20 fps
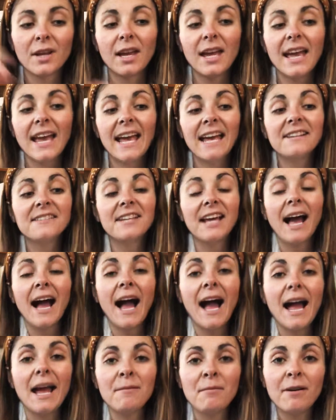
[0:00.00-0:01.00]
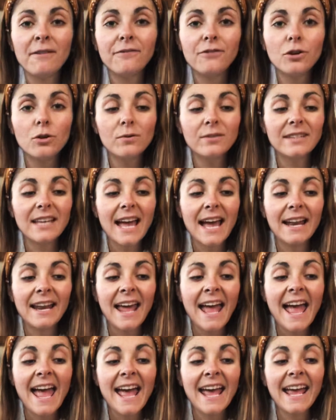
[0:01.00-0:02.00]
And time, if you said
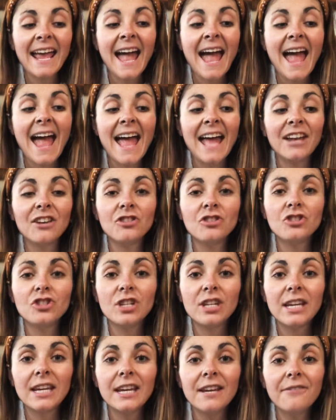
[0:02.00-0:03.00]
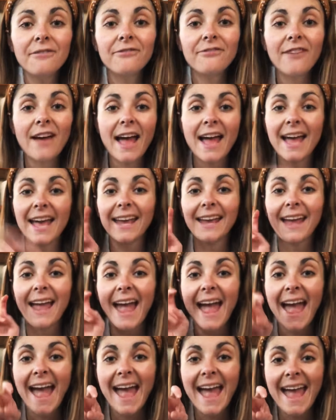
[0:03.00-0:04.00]
A-N-G, fang,
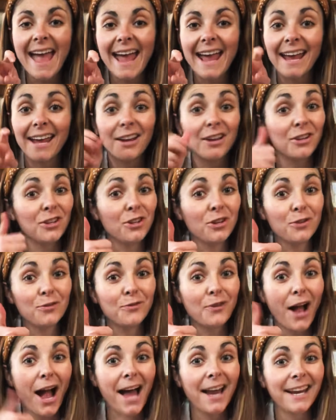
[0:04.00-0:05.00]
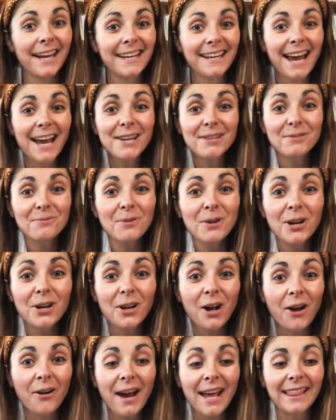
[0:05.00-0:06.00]
ang, you got it. Nice work.
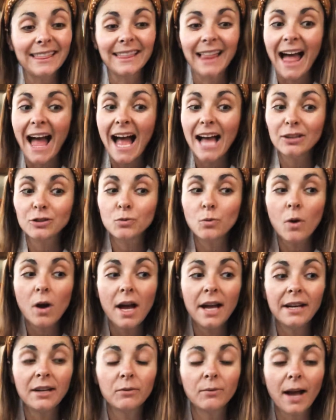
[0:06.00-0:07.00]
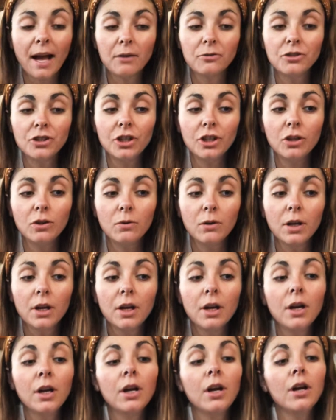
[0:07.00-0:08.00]
All right, last one in round 2.
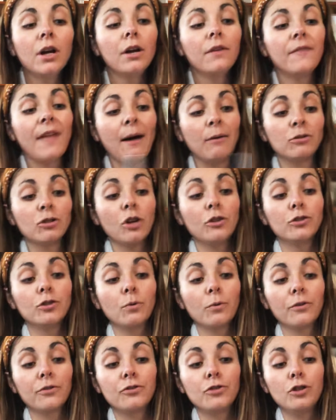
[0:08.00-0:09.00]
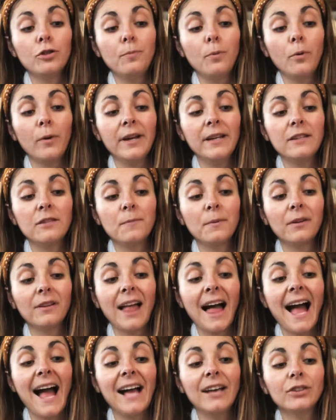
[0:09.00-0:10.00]
That was also worth 2 points, but
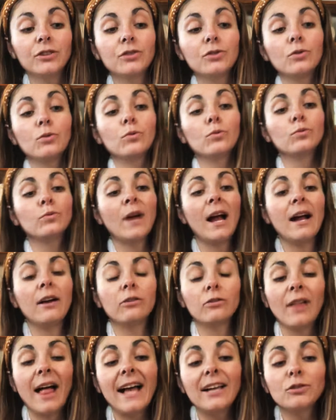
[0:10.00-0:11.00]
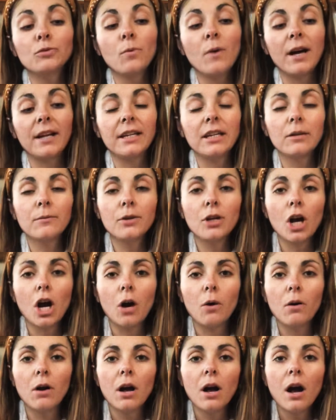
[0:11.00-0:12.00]
last one, here we
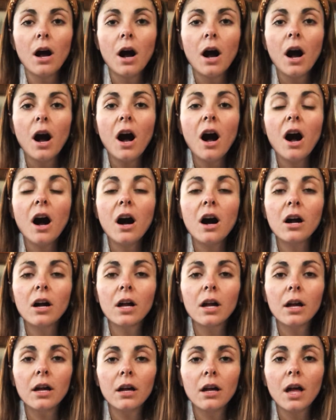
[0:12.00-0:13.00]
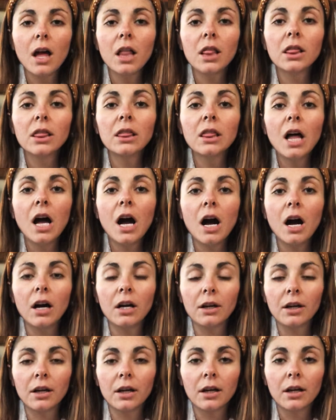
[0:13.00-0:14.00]
go. Hung,
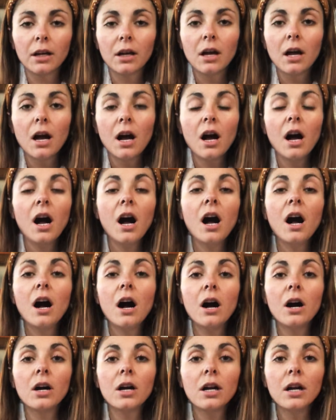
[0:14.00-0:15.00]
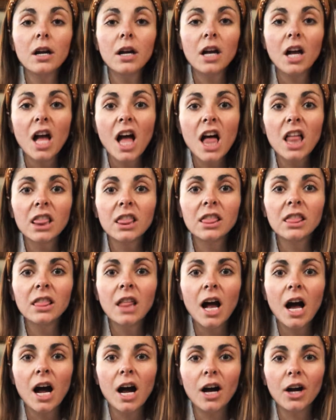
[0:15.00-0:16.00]
lung. Hung,
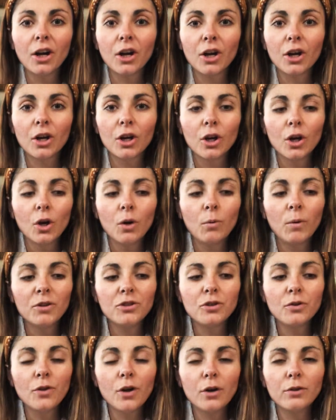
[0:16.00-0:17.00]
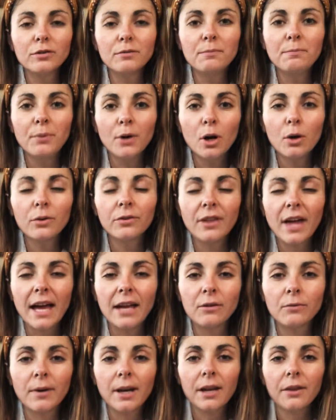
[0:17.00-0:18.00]
lung. What do those both
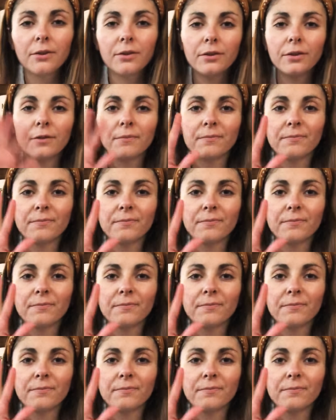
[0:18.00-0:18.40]
end with?